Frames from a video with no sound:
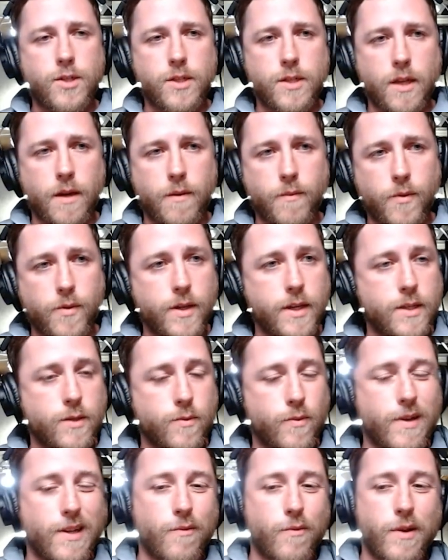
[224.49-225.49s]
going to release.
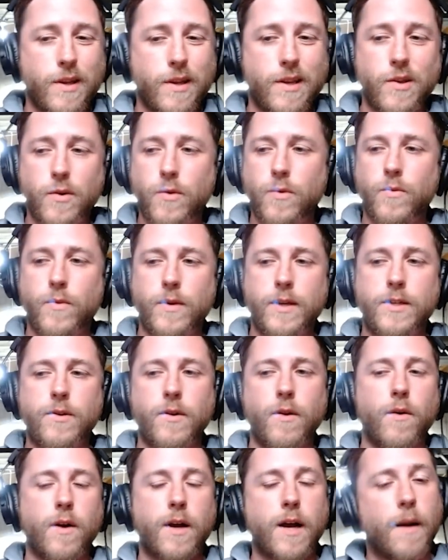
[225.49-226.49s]
We do
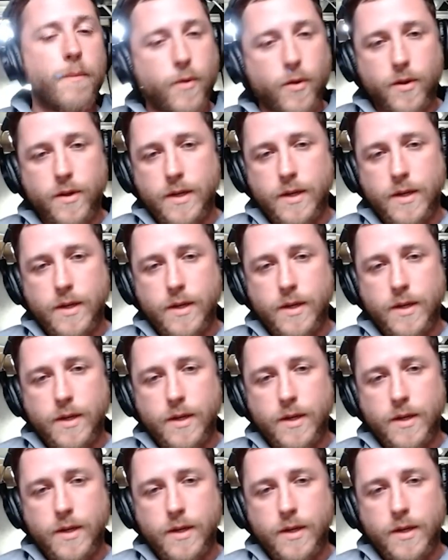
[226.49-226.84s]
know a couple.